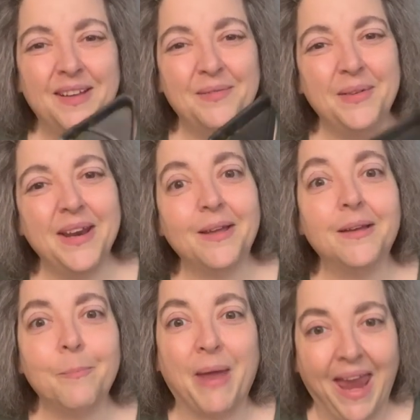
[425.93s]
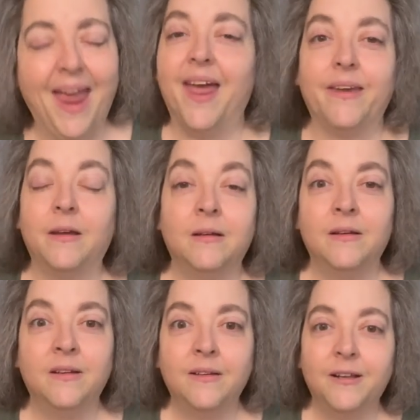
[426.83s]
What pan?
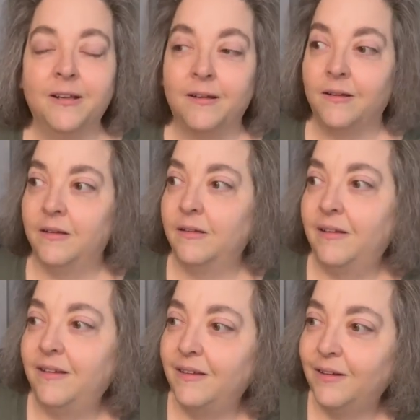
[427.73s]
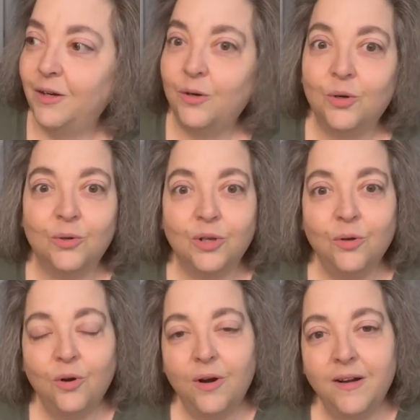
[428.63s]
Oh
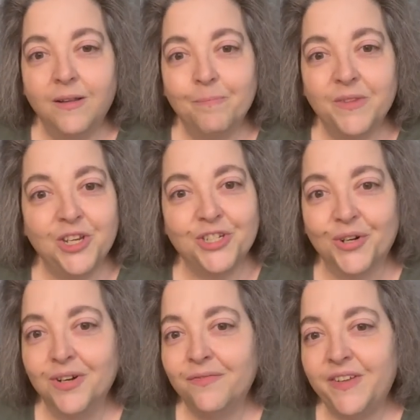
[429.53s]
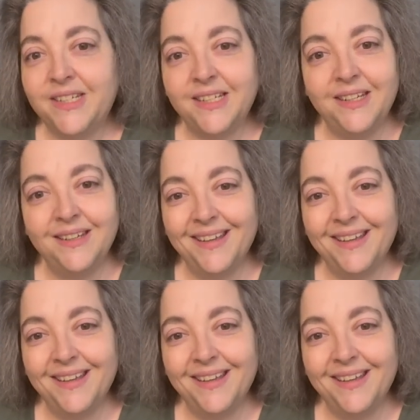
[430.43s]
Lord, you turn 50.